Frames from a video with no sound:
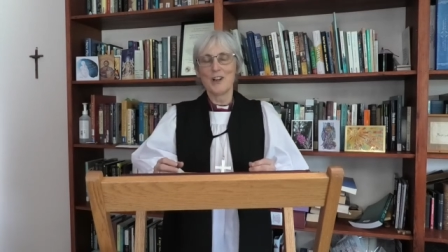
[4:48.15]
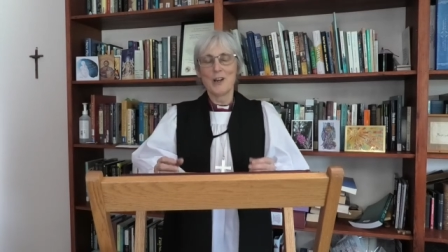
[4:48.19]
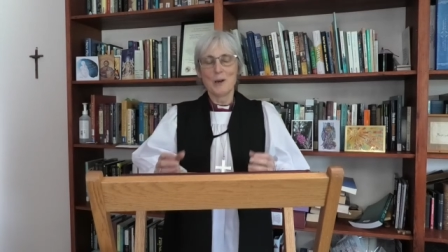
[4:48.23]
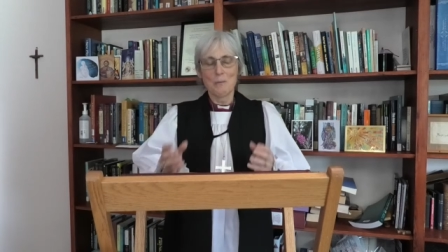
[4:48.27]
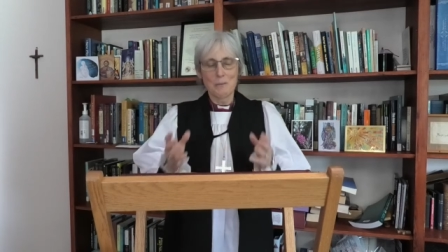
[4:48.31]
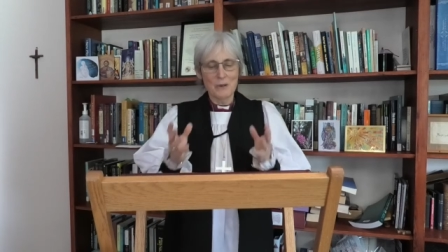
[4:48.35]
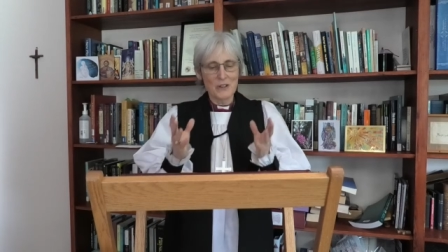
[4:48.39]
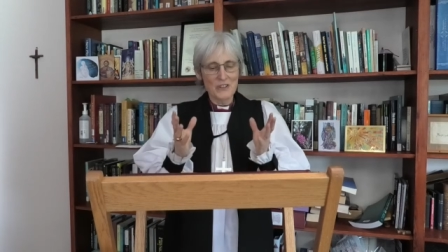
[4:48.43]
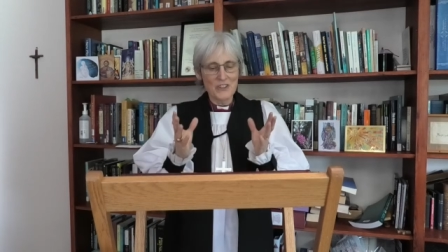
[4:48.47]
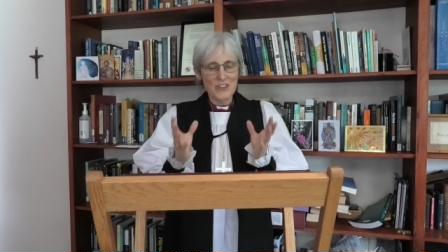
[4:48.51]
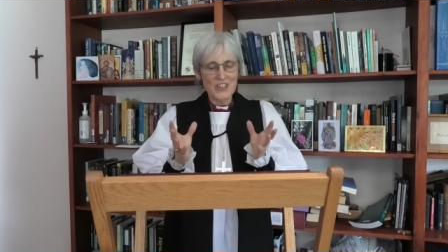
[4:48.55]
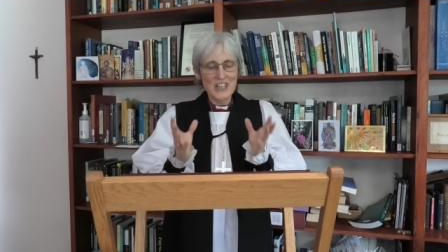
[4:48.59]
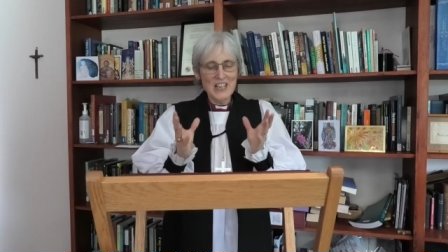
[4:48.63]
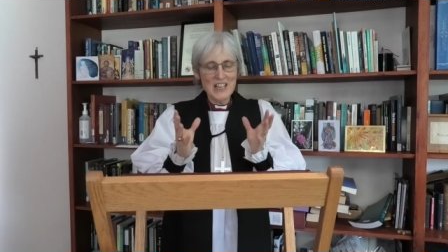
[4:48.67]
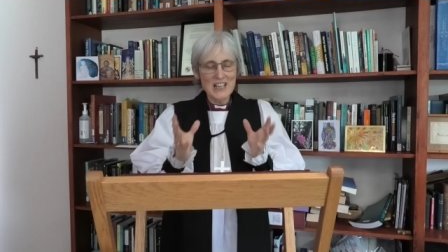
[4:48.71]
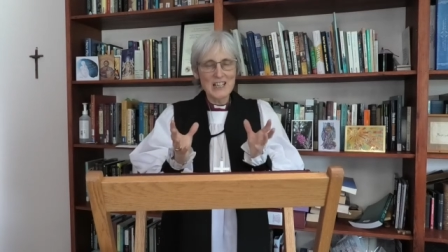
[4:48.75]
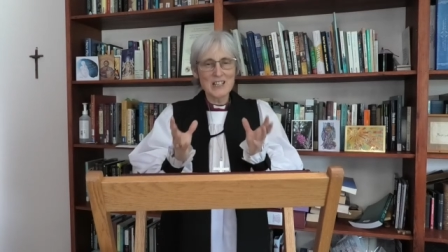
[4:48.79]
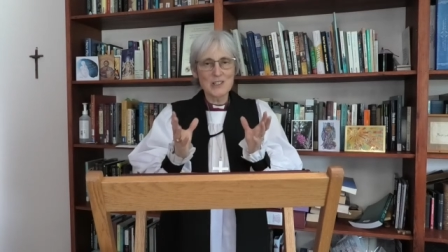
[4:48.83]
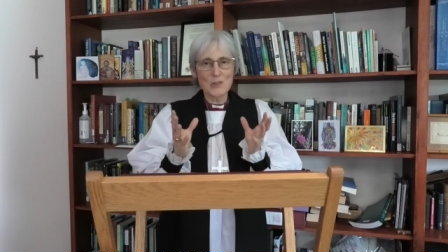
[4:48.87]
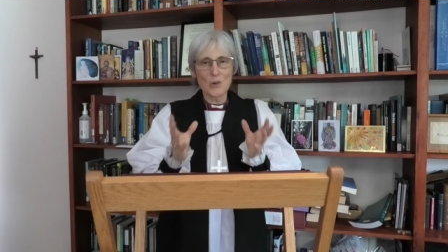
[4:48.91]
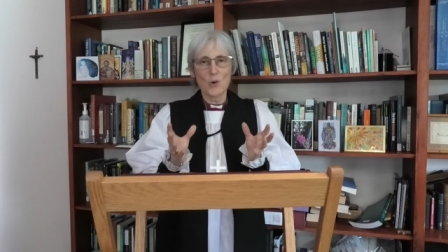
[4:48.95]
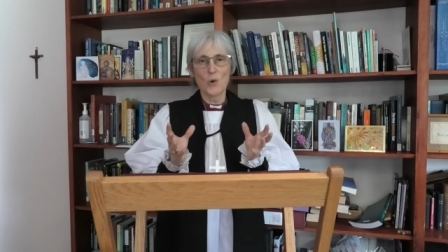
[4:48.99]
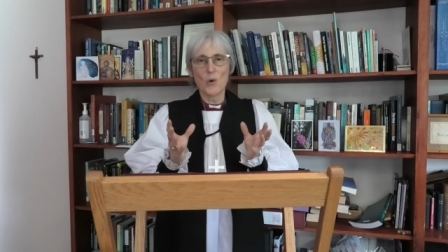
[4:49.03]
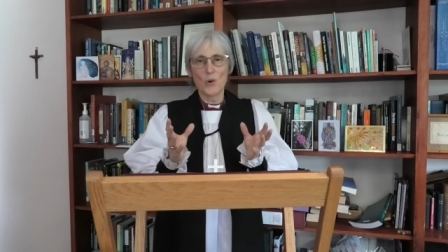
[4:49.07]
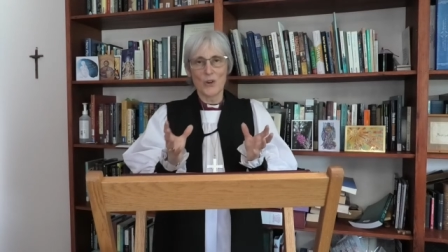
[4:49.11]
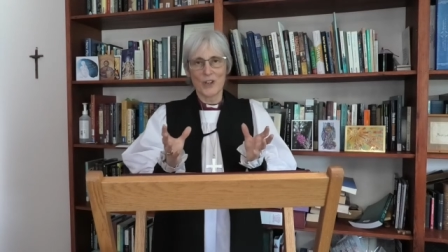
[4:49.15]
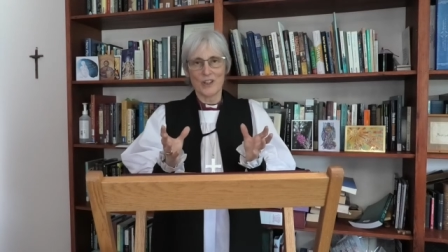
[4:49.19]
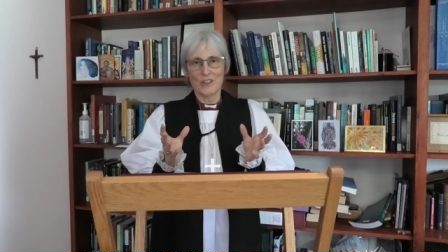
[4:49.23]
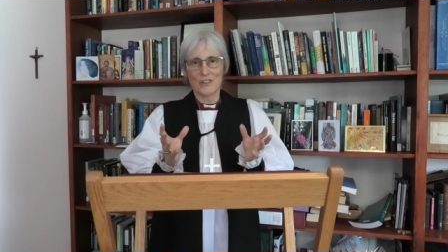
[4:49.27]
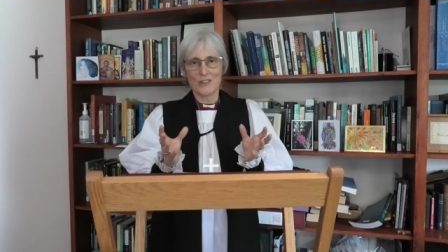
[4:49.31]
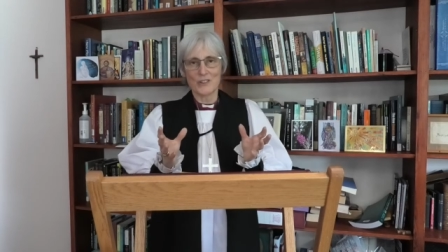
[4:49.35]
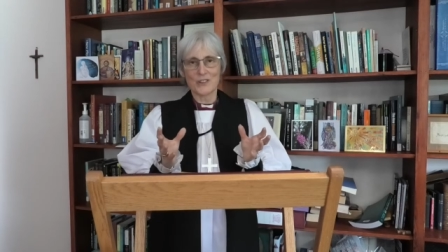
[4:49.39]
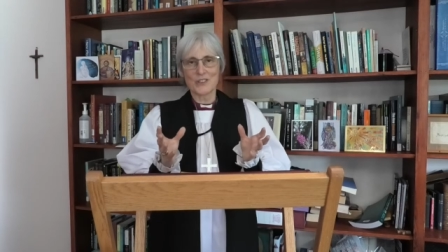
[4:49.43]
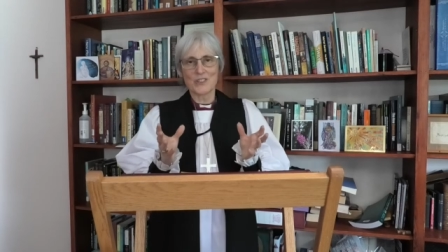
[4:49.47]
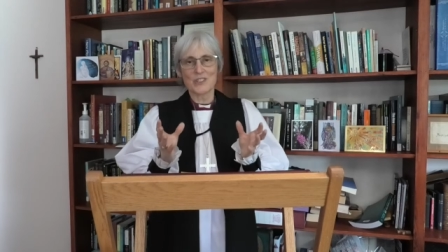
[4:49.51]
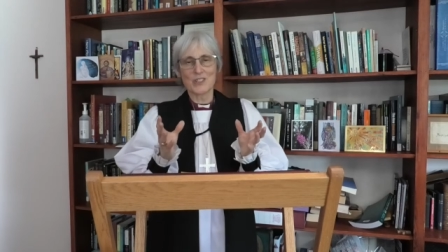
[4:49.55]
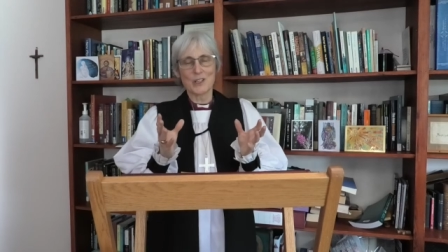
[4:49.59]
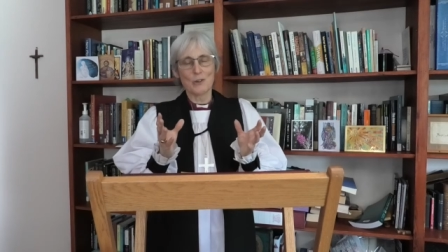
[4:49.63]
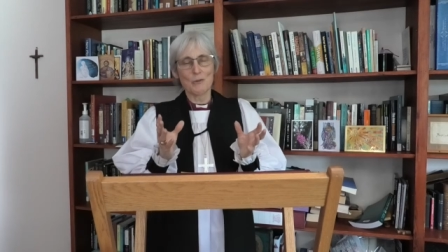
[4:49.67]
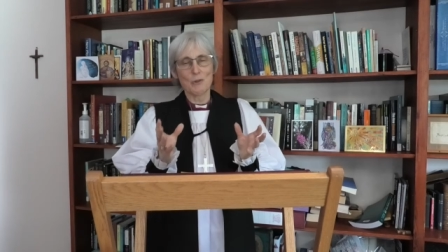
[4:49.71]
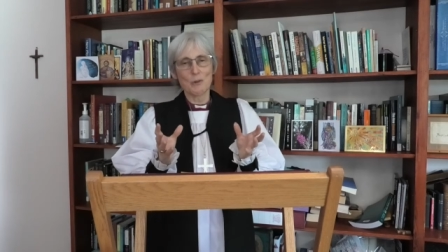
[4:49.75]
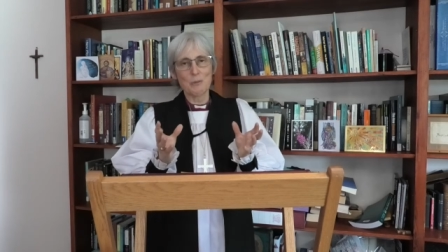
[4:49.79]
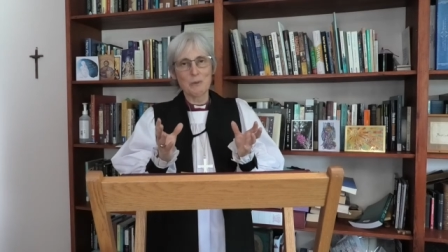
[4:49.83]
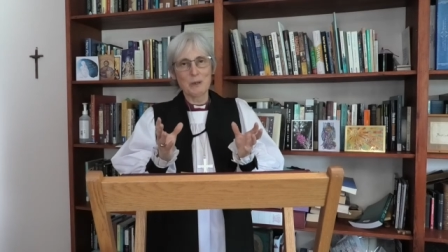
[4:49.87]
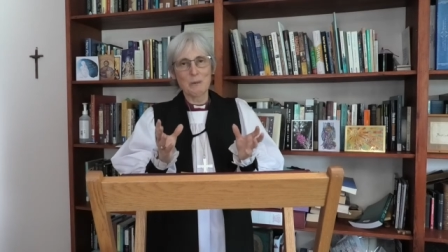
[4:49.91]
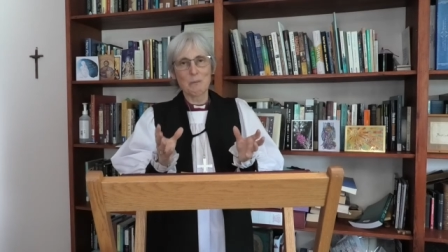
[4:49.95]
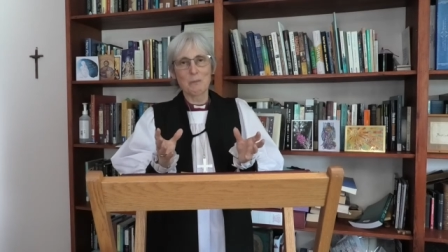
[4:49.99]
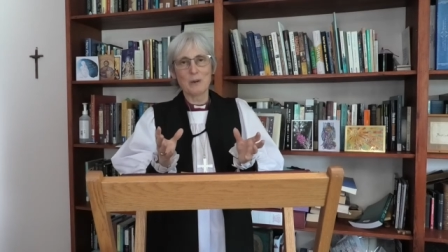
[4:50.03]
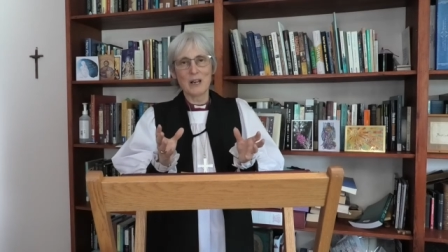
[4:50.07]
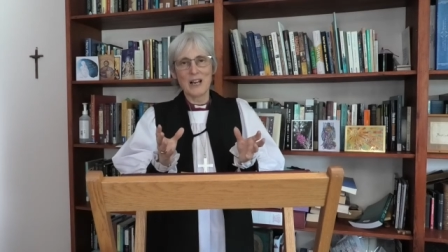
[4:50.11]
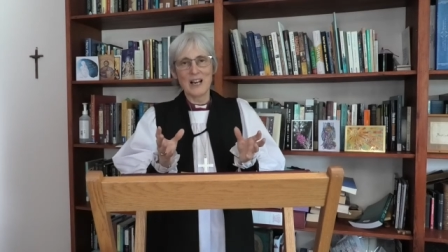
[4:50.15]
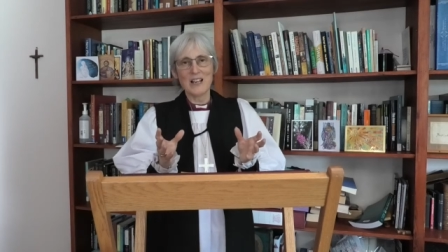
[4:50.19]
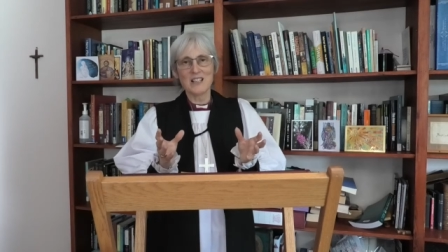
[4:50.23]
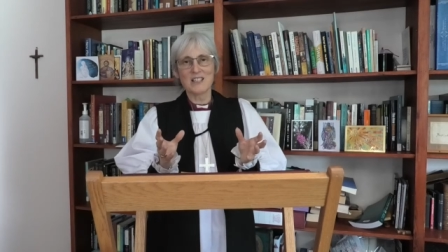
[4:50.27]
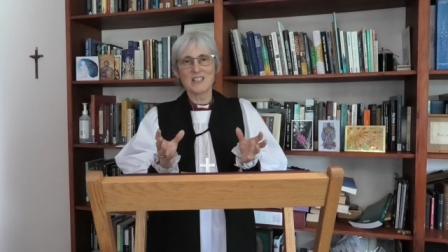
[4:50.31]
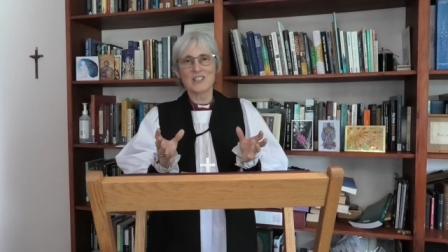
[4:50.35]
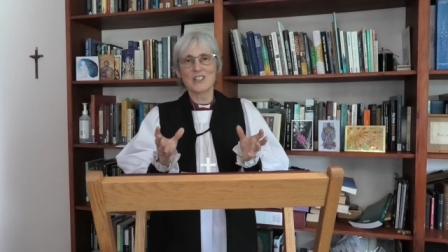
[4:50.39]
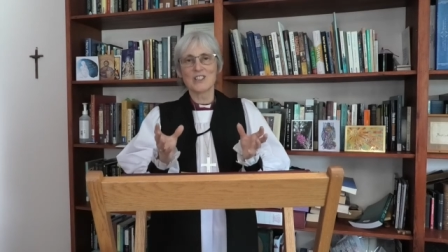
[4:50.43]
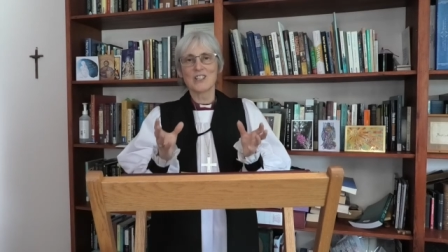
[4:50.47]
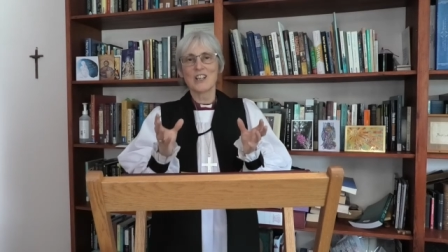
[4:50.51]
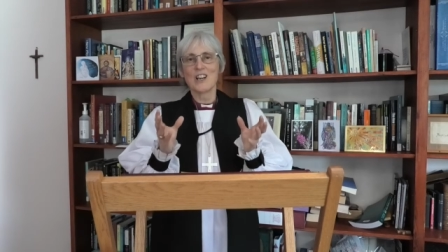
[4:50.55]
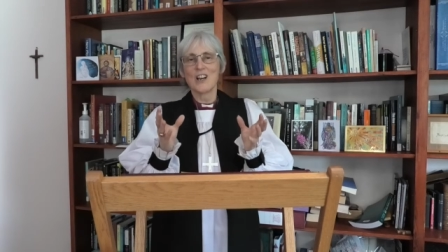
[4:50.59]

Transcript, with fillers: But these oils that will be blessed